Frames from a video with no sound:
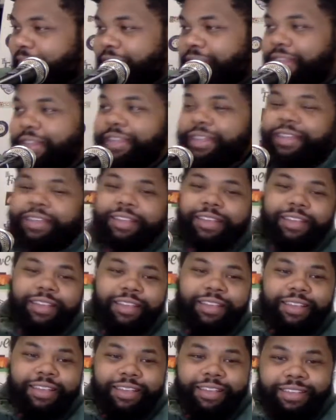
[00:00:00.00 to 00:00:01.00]

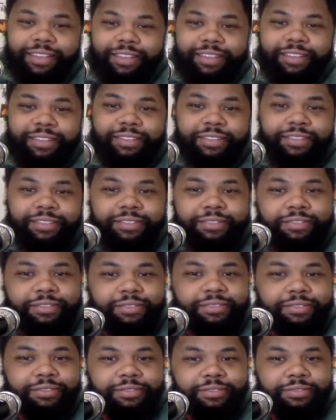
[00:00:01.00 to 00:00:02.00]

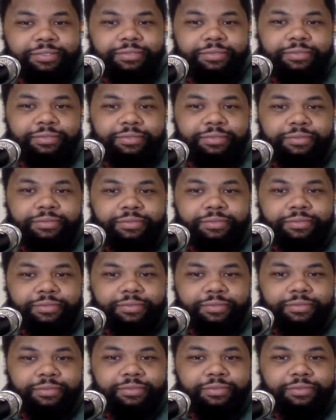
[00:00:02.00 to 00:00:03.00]

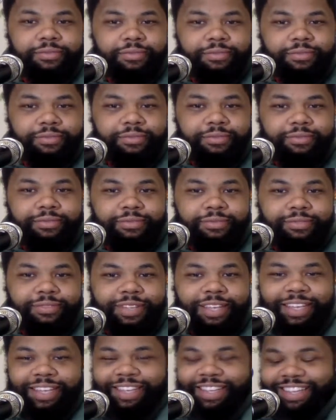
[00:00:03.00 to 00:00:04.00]

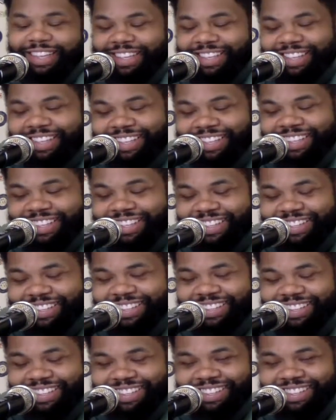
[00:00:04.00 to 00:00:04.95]
The person shown says nothing.